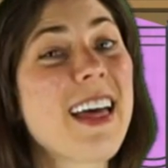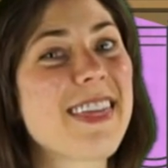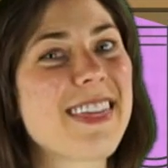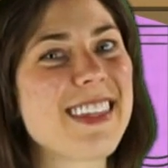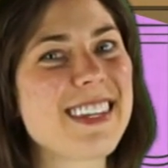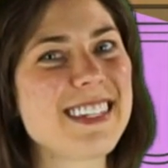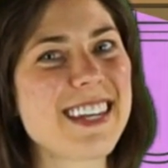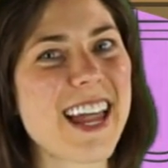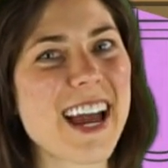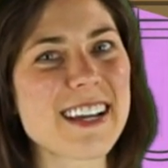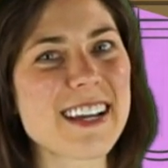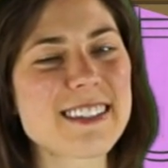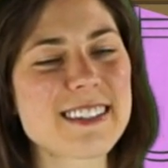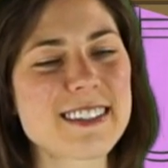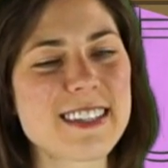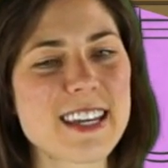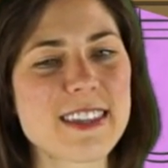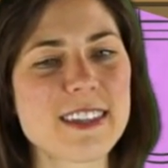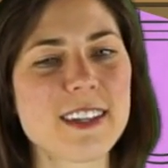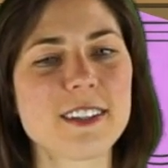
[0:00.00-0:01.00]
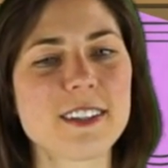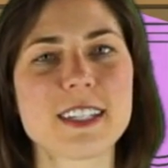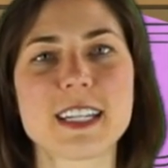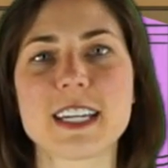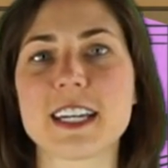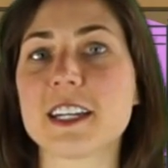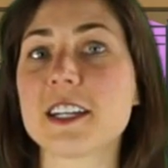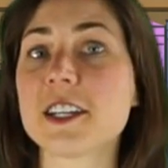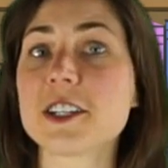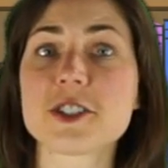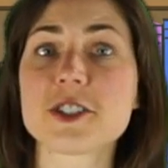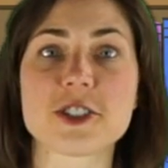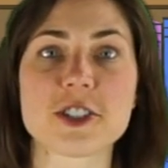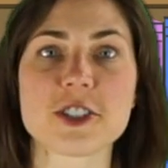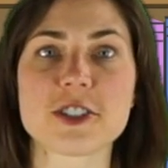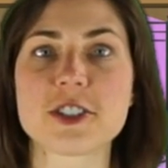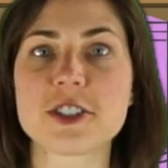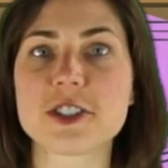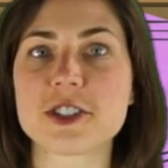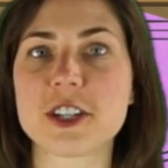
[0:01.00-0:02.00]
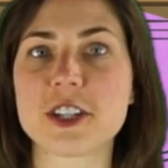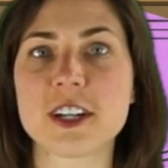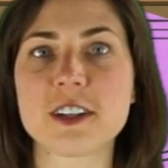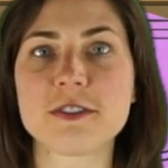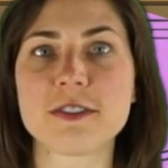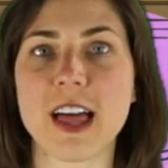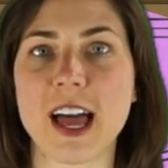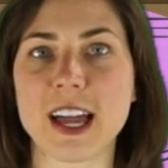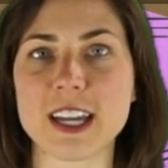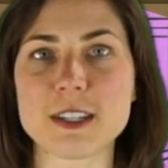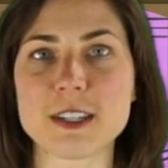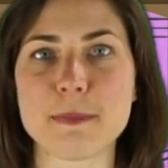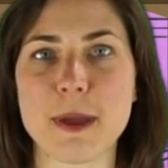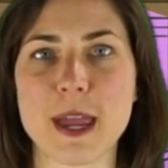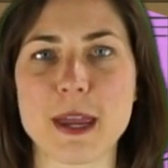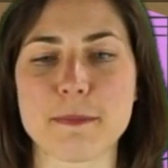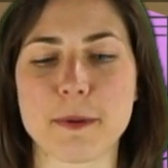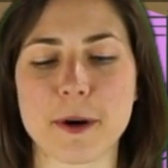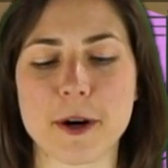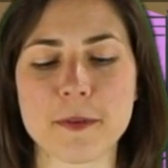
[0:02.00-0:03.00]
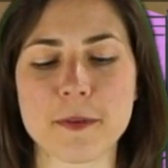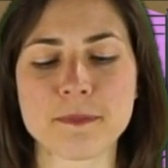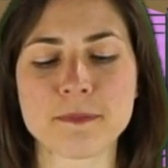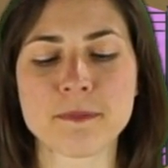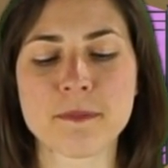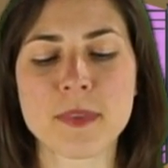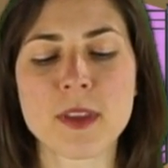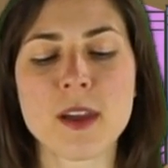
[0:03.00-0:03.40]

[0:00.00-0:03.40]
The next thing they'll need is just a sheet of lined paper.